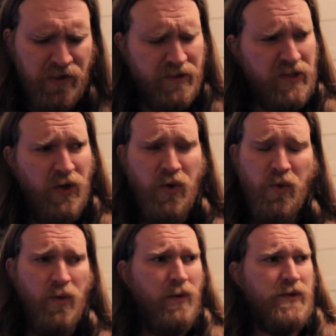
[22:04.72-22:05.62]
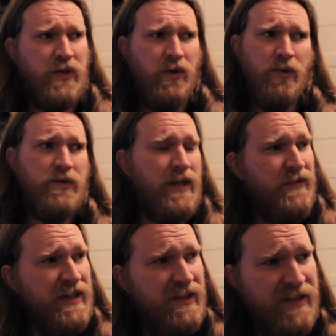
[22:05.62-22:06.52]
So
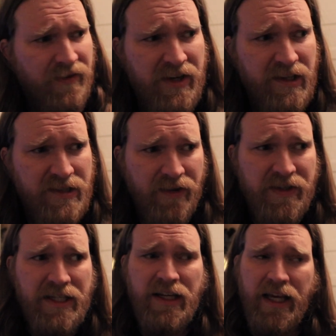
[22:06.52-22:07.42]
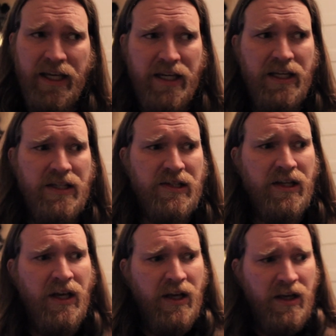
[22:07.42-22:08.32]
1770s,
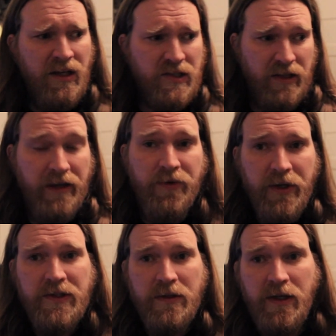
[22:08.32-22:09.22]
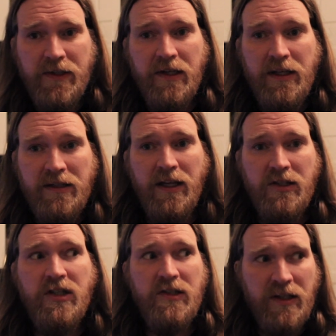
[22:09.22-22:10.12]
1780s, slavery is a
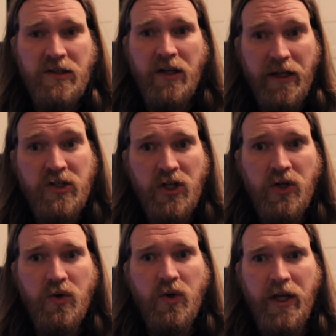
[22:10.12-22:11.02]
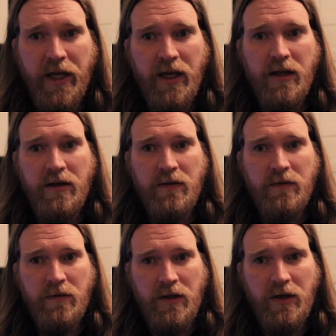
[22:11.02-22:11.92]
contentious issue, and
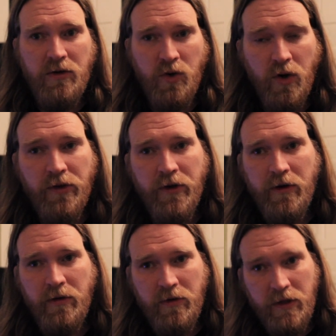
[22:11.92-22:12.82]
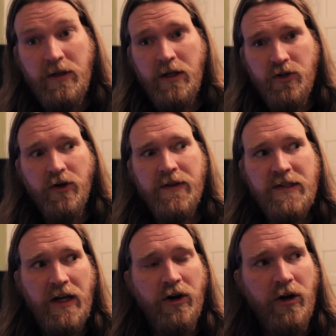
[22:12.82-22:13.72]
northern during
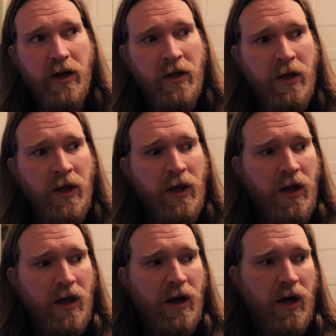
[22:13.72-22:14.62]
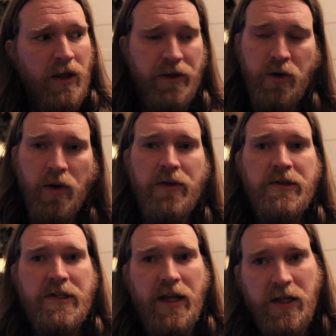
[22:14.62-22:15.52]
this era, the northern
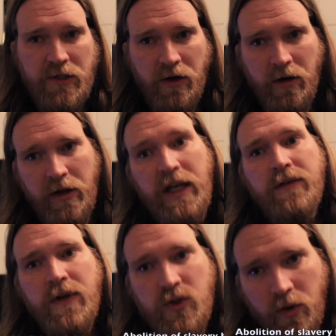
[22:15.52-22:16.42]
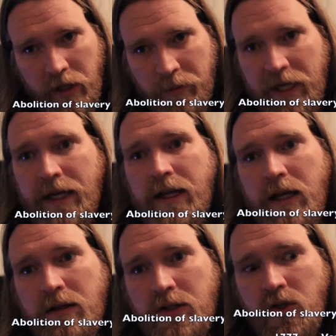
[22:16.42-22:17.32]
states are individually
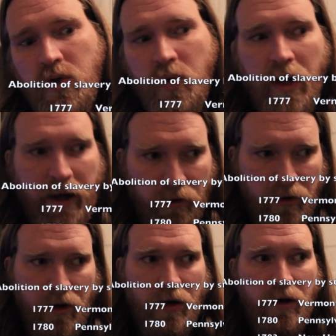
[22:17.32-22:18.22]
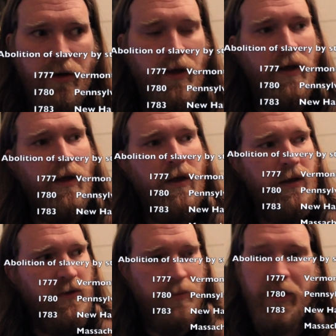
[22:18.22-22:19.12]
beginning to outlaw
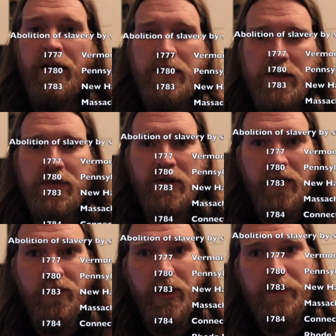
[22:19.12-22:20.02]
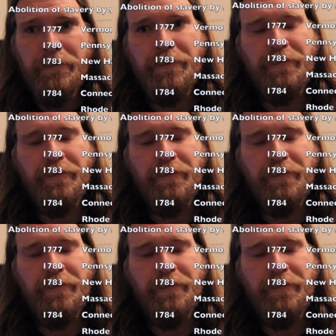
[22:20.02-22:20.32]
the practice of slavery.